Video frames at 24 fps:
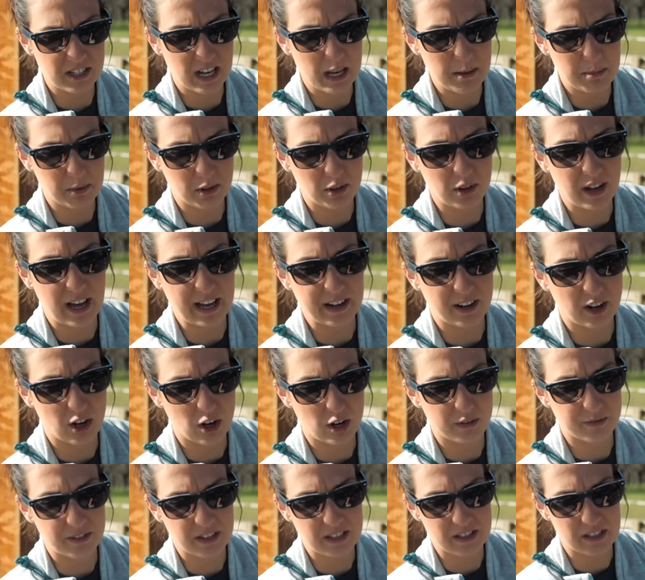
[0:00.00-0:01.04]
table at an
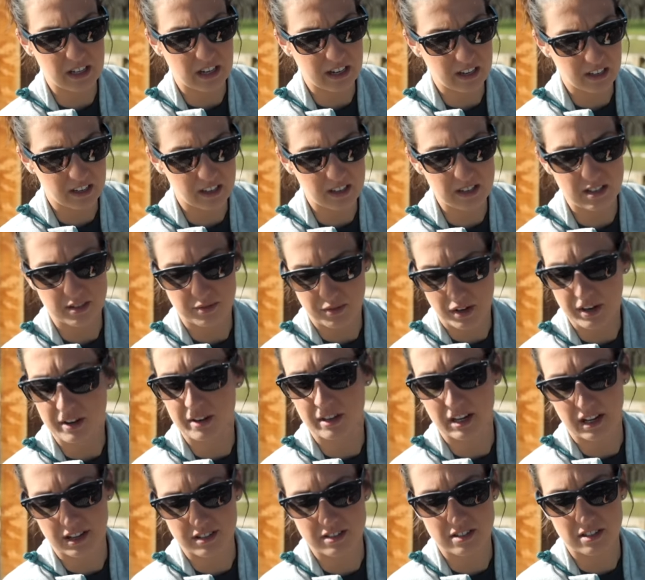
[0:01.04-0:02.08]
RV site is a
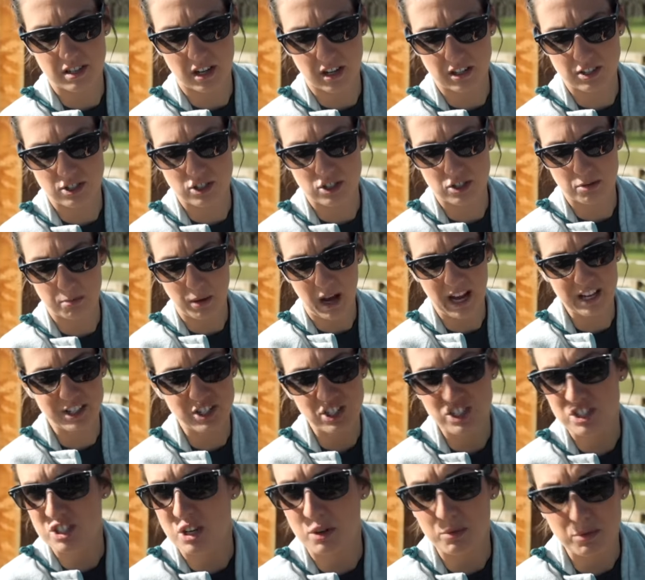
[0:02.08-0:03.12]
very nice touch. I
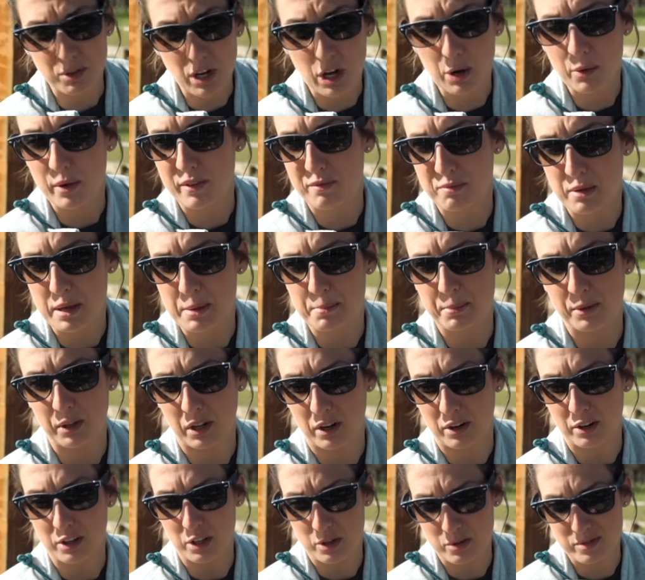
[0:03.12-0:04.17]
just don't know if
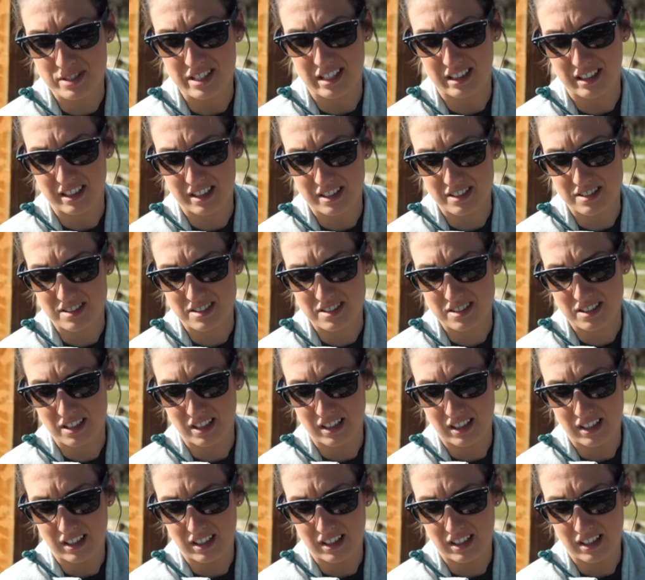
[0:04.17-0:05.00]
people are using this.